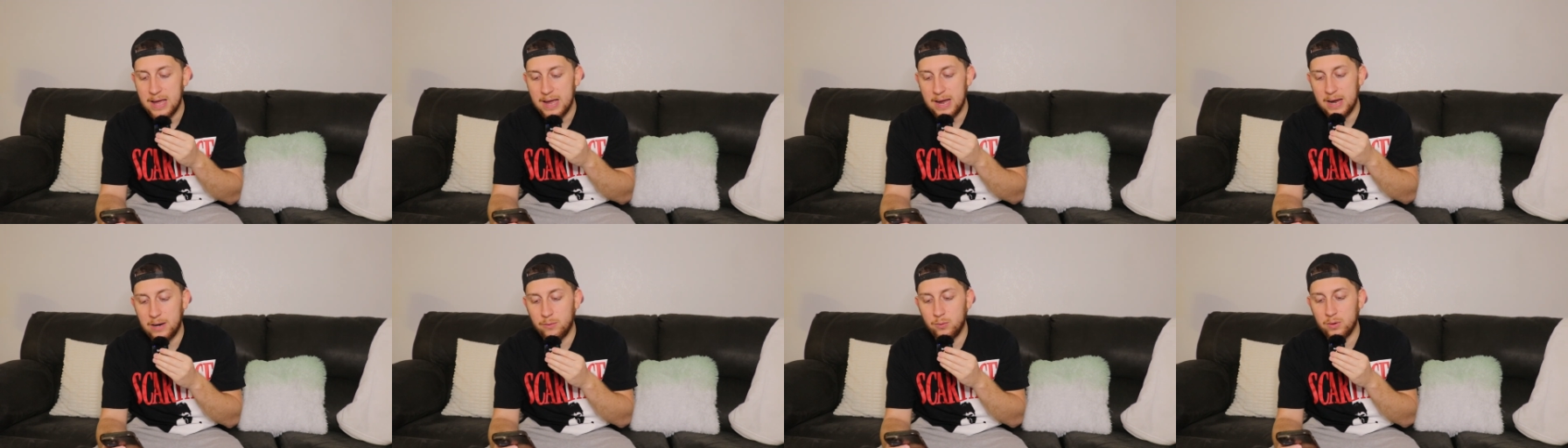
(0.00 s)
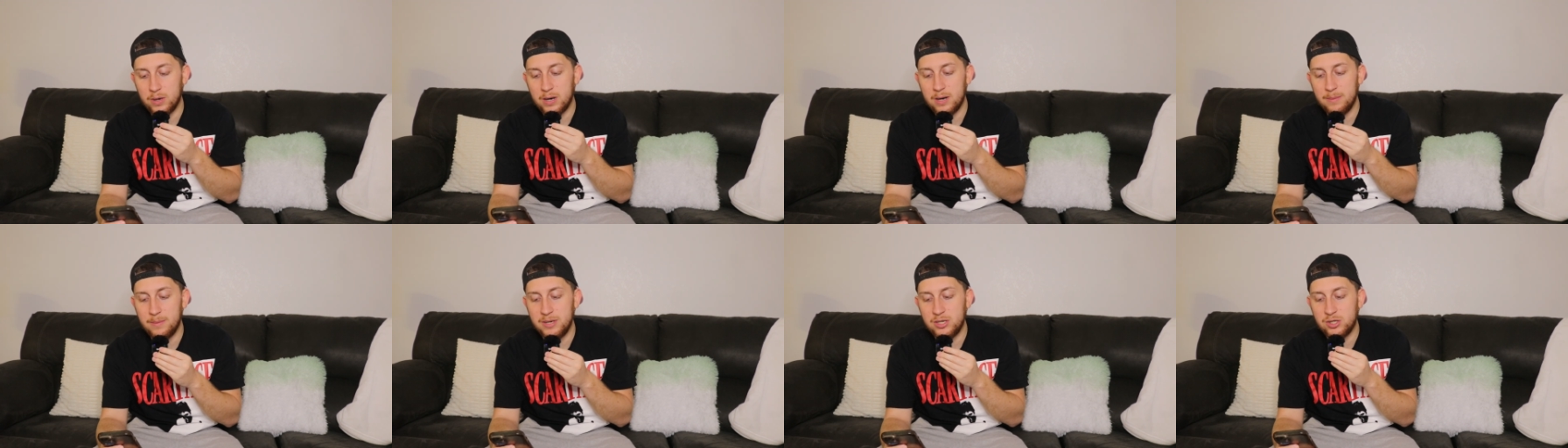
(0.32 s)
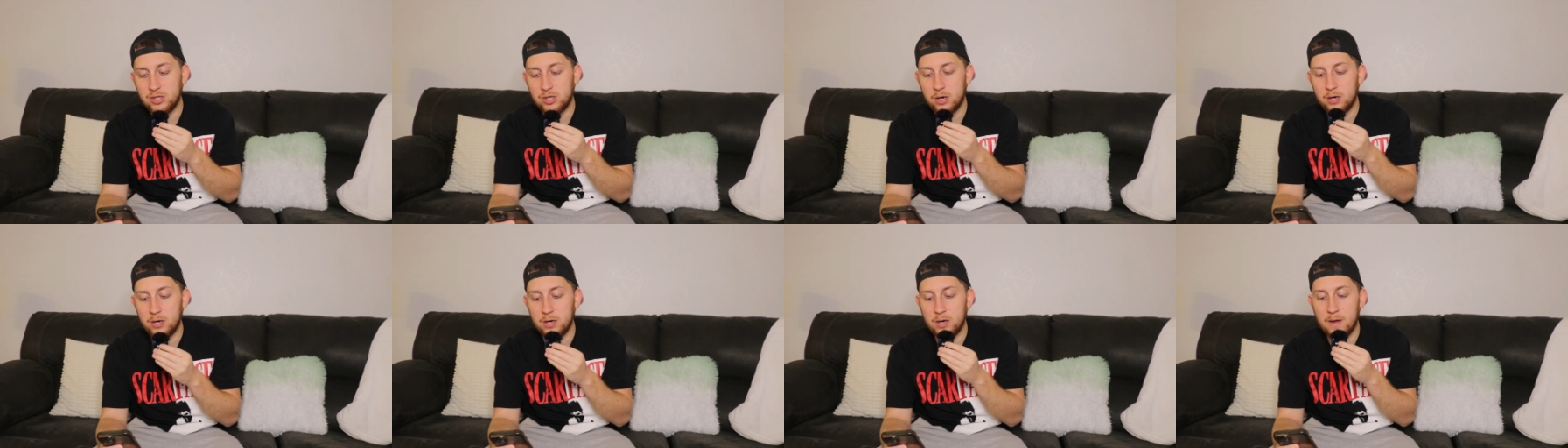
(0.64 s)
And we're going to be
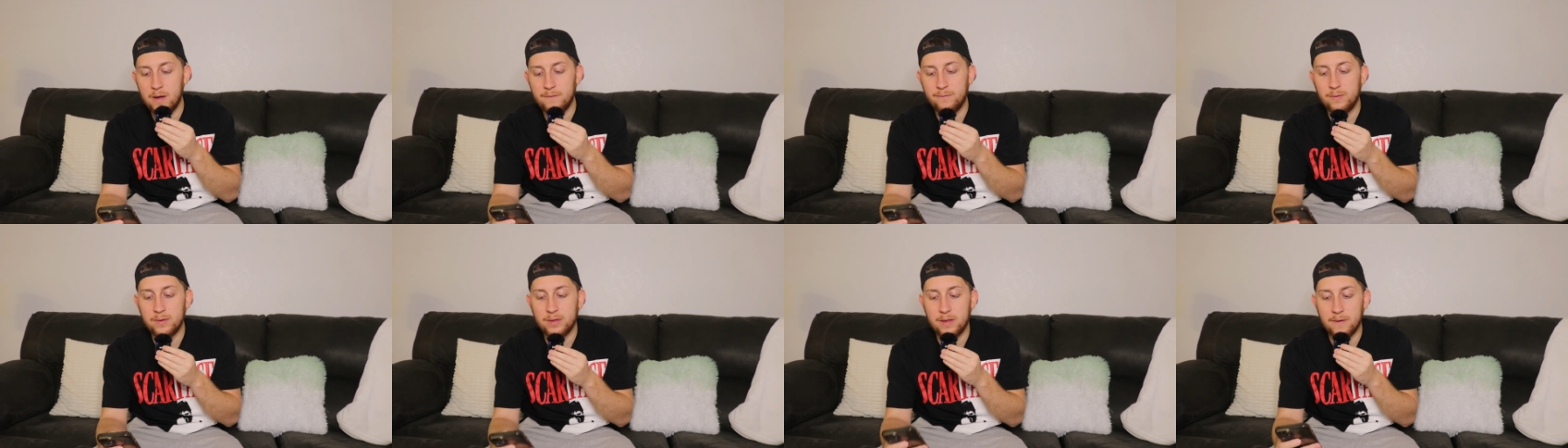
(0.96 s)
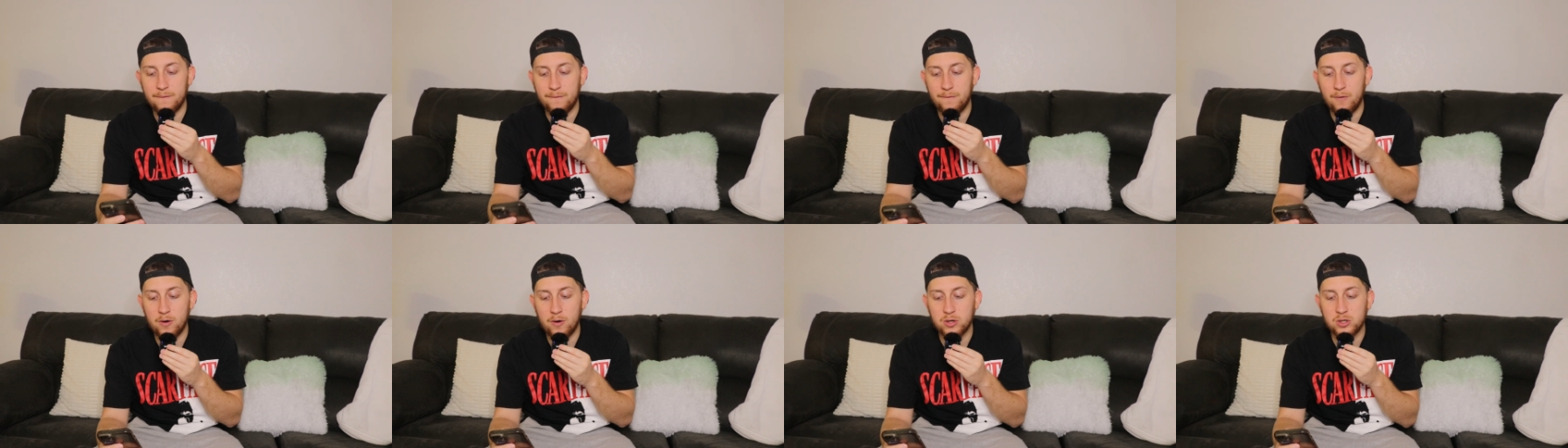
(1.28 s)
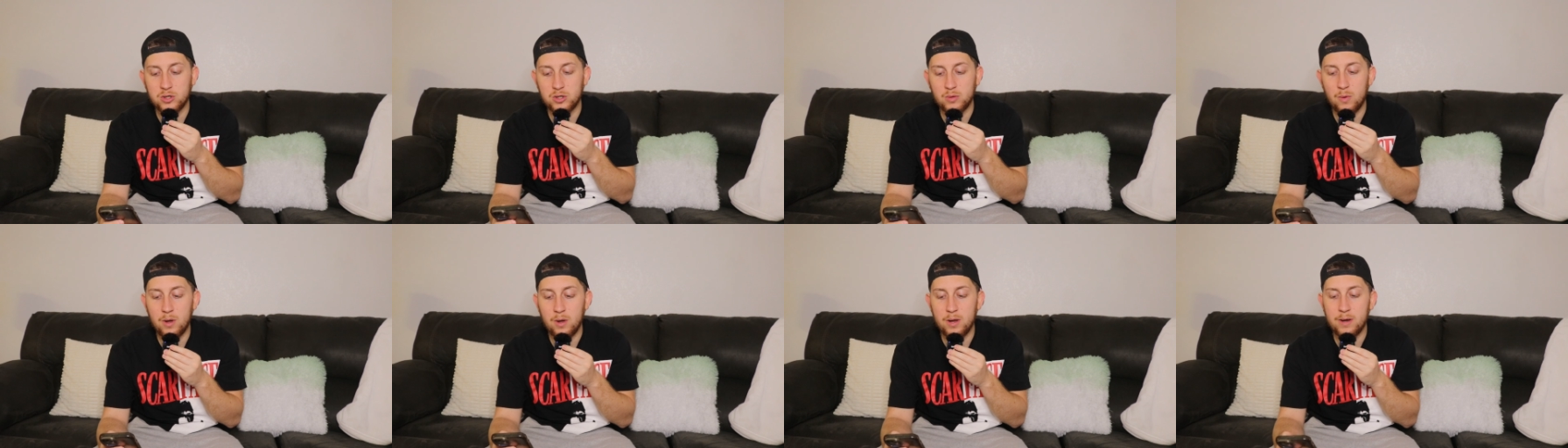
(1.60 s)
starting off with the
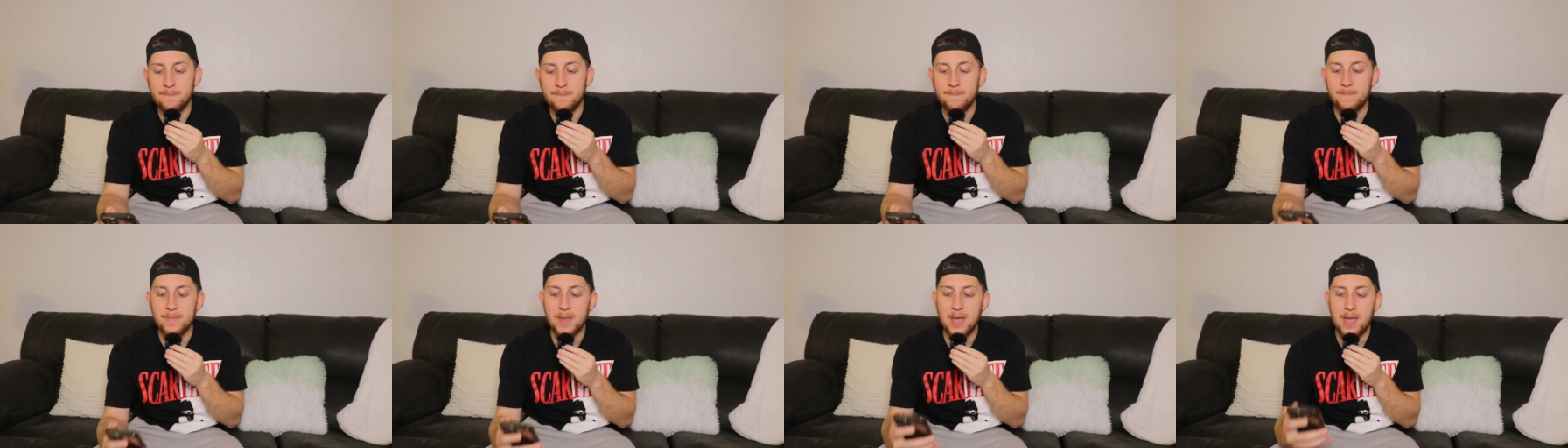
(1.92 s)
first one.